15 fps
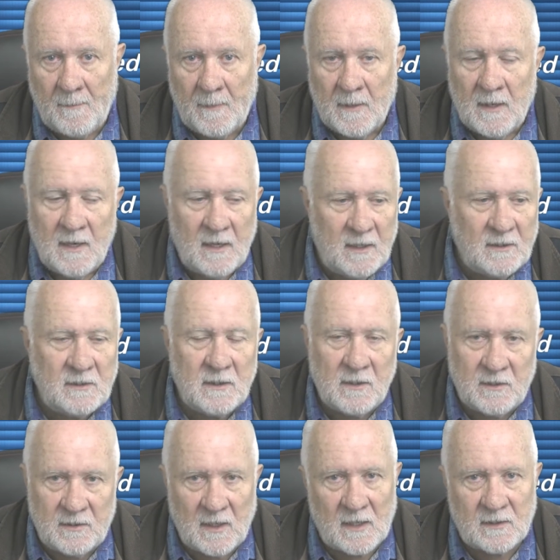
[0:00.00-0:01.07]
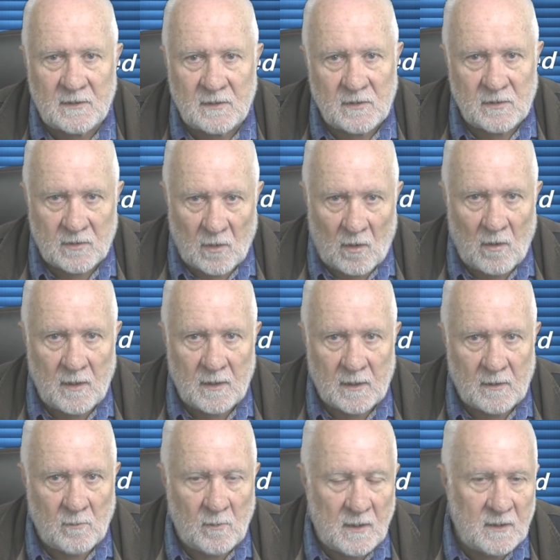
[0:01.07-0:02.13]
It isn't a just society
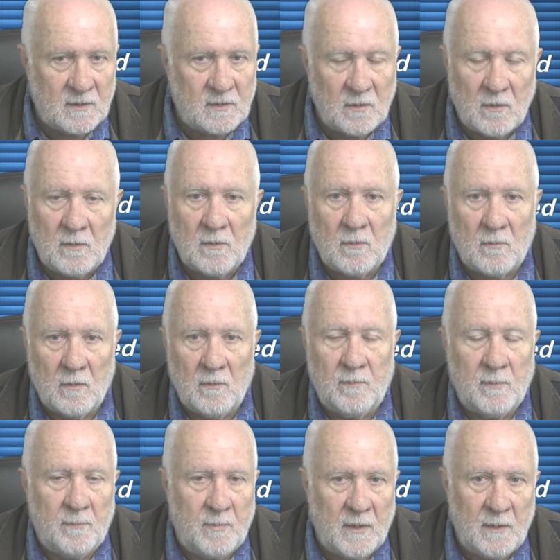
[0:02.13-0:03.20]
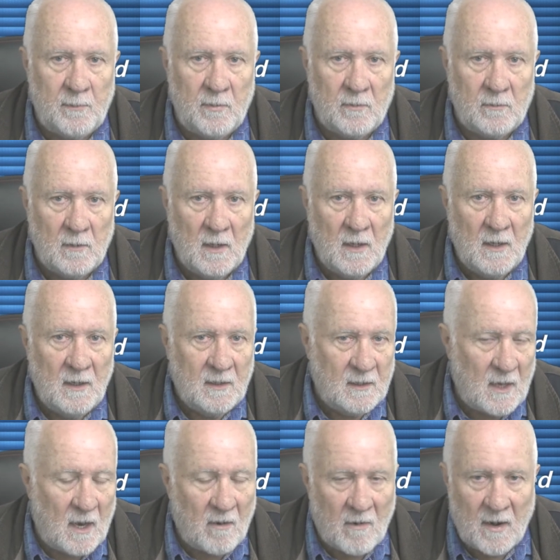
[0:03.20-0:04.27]
when a certain group of people
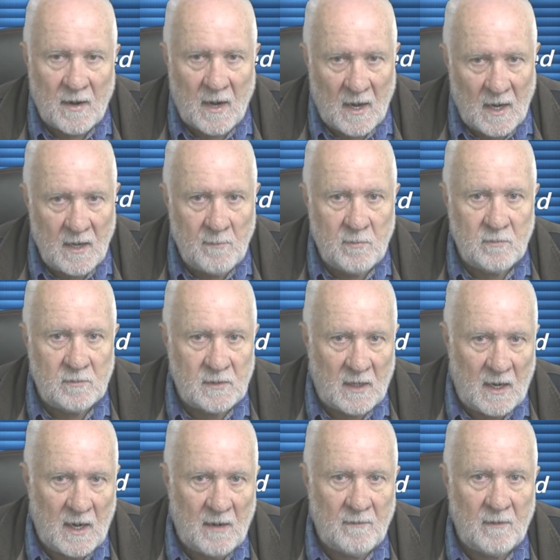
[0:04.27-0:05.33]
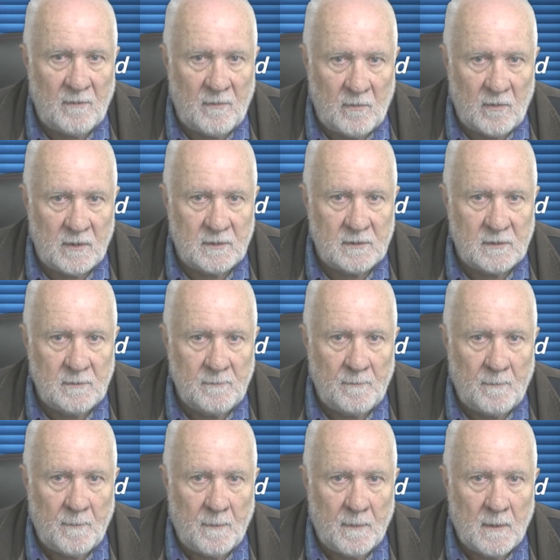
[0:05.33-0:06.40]
are unable to have a voice.
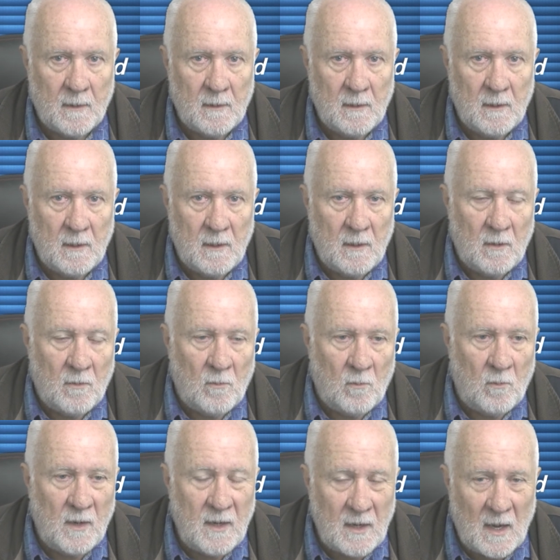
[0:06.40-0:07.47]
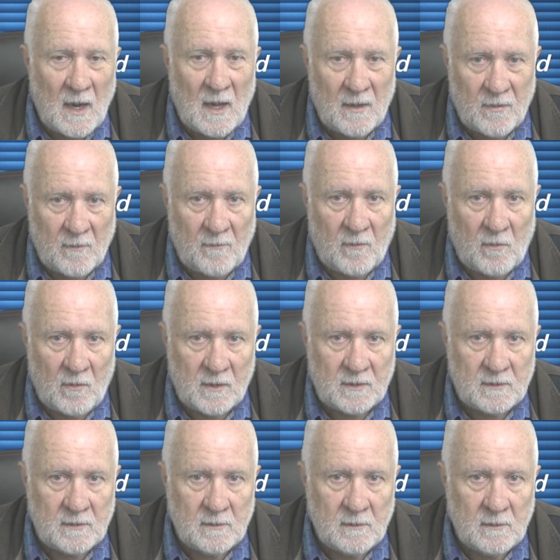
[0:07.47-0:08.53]
We are the
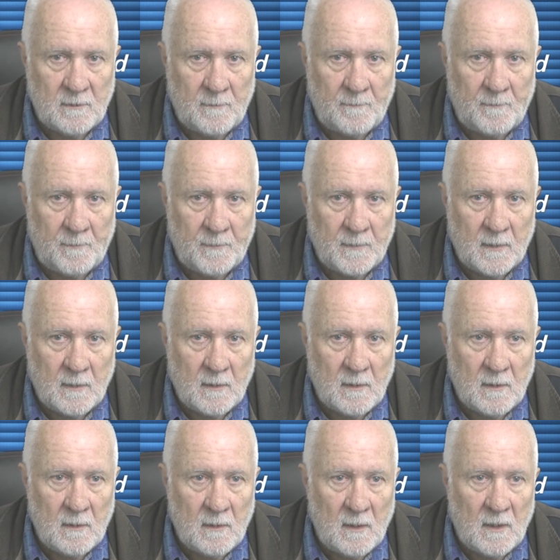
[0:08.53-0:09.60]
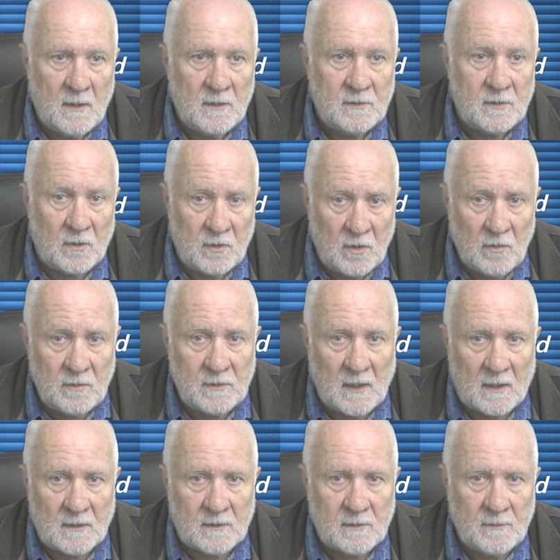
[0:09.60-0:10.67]
voice. So use
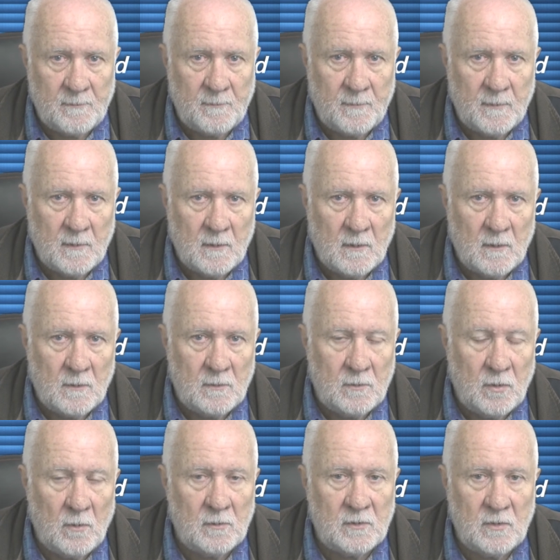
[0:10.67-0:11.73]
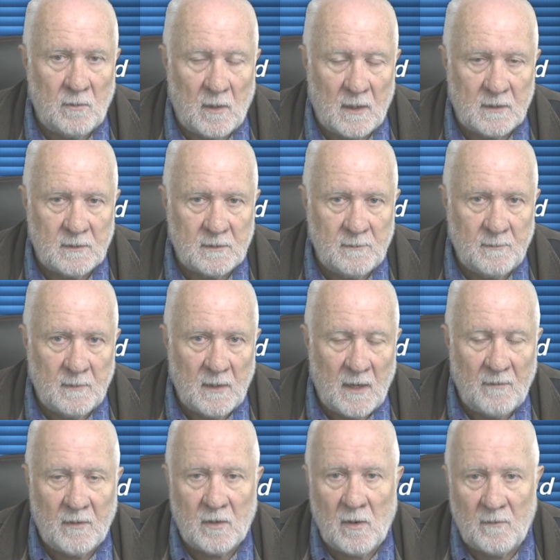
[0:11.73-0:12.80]
us, talk to us,
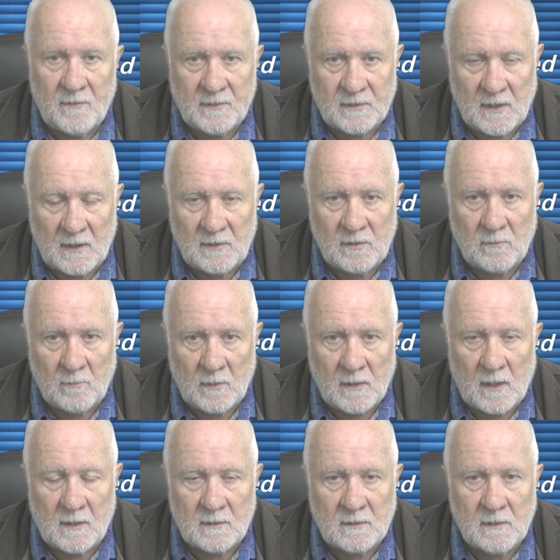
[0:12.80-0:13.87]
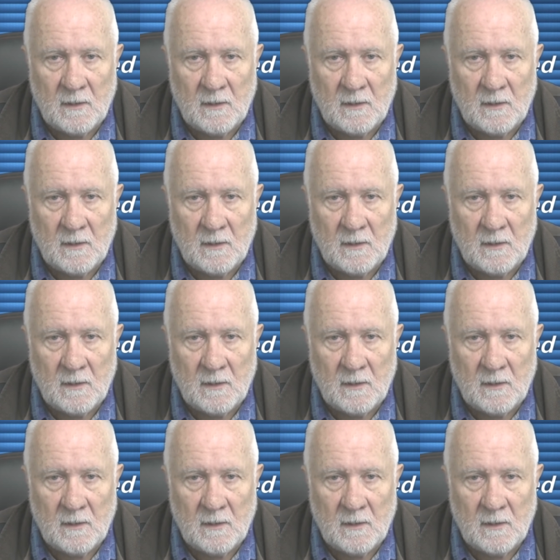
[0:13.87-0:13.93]
have a conversation with us